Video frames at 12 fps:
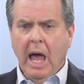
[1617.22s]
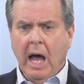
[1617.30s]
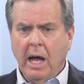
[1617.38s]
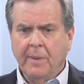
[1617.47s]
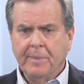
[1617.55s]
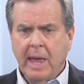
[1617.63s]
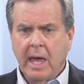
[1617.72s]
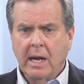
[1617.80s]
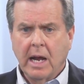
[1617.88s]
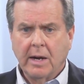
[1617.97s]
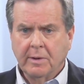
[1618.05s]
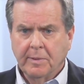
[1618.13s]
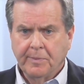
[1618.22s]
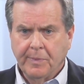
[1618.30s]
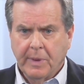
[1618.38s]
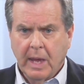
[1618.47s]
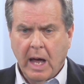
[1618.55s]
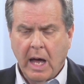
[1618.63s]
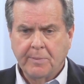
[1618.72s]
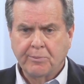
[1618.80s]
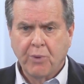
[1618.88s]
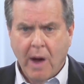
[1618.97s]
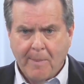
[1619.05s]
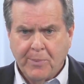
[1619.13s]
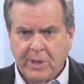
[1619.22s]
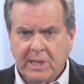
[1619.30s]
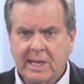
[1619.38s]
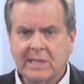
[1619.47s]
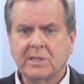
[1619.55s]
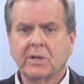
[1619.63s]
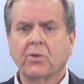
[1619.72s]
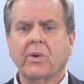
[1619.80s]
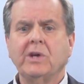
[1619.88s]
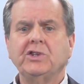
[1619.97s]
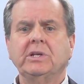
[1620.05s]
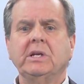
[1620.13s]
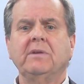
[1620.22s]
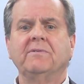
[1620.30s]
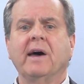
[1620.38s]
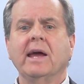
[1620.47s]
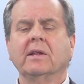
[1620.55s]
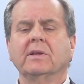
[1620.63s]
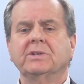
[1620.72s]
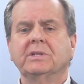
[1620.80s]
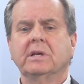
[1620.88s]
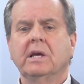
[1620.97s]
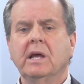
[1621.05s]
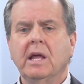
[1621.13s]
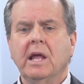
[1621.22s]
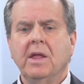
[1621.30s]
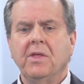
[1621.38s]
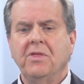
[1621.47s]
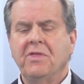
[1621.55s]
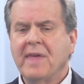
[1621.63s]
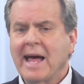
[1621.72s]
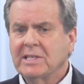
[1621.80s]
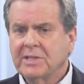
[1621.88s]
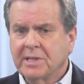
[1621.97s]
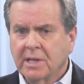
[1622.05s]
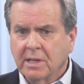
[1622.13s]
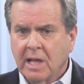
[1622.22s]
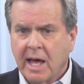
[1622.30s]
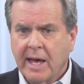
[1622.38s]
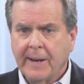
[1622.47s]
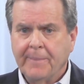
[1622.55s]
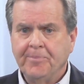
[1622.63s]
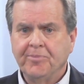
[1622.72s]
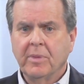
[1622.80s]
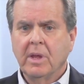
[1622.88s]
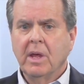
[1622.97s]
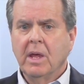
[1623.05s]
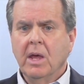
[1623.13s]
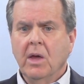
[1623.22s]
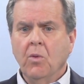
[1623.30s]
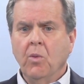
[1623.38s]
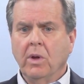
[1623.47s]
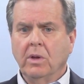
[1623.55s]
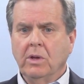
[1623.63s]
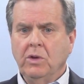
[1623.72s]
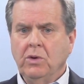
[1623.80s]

and on property desecration and violence. That's the line. Will